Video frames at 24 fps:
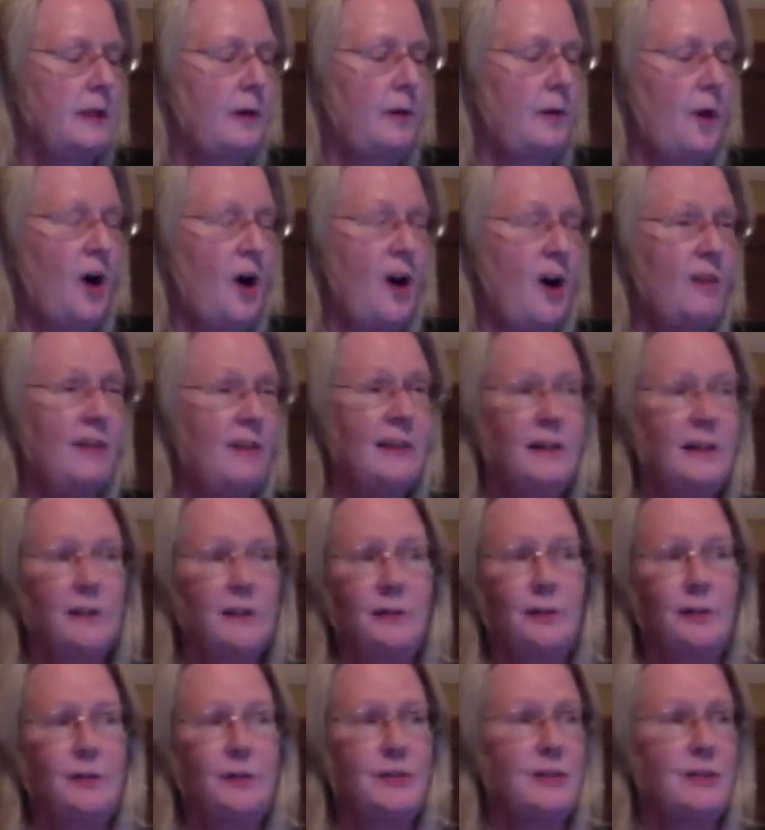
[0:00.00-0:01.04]
all
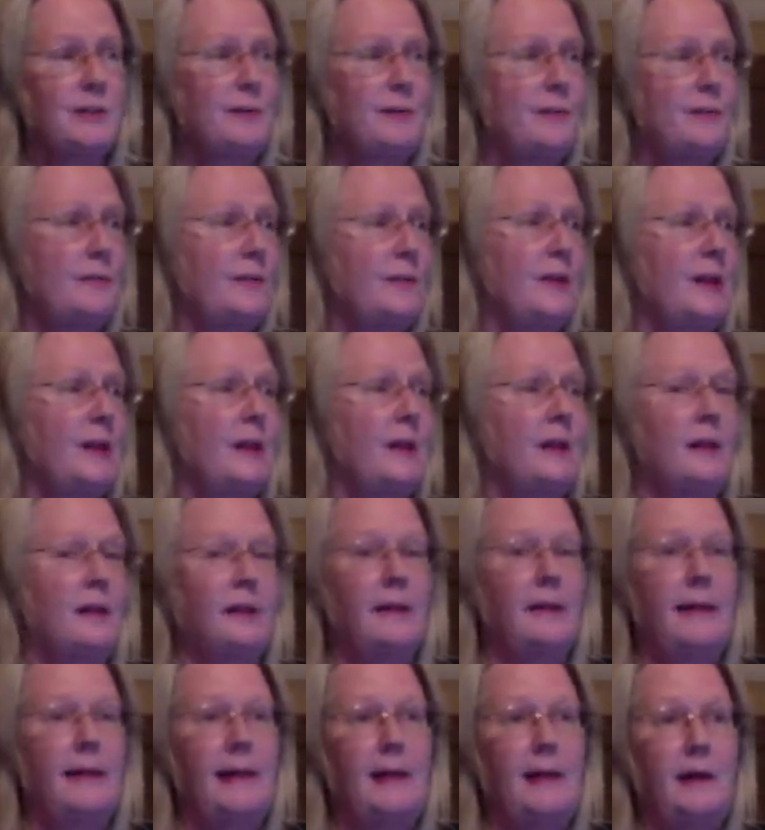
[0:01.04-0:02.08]
inclusive,
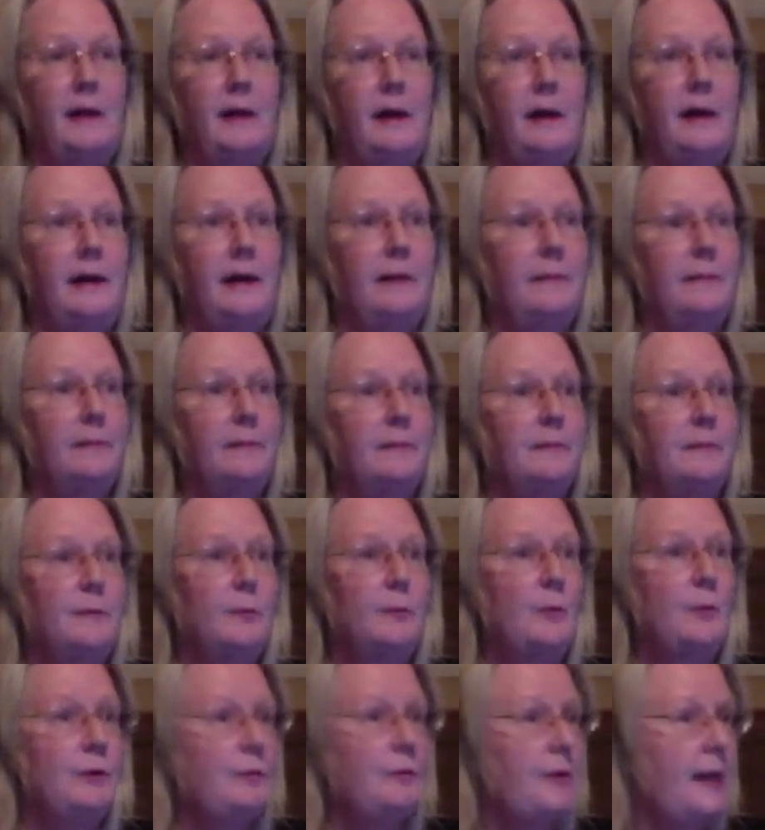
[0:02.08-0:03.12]
like
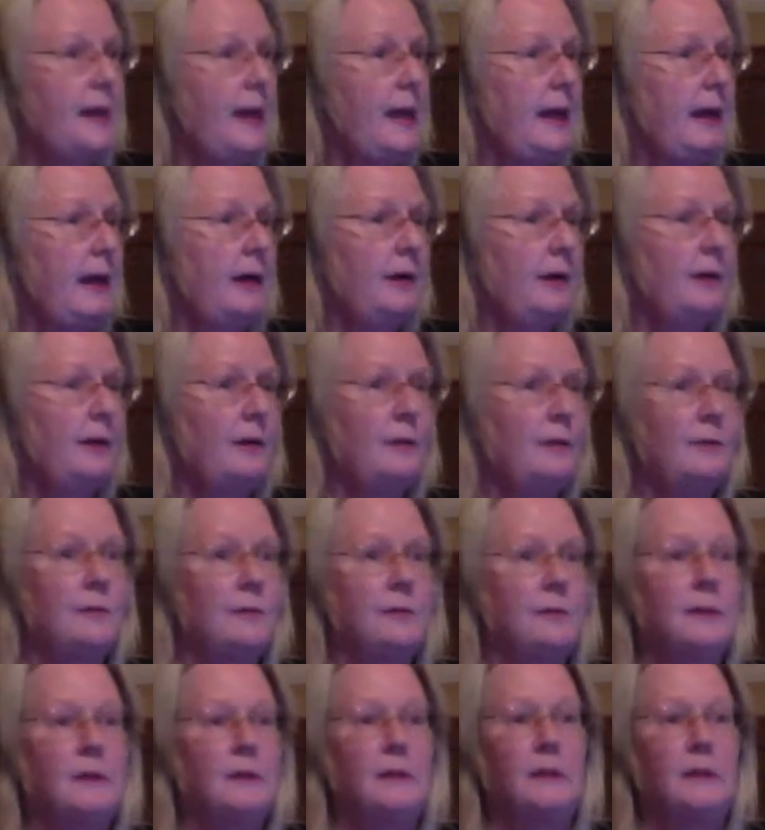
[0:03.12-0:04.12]
wound care,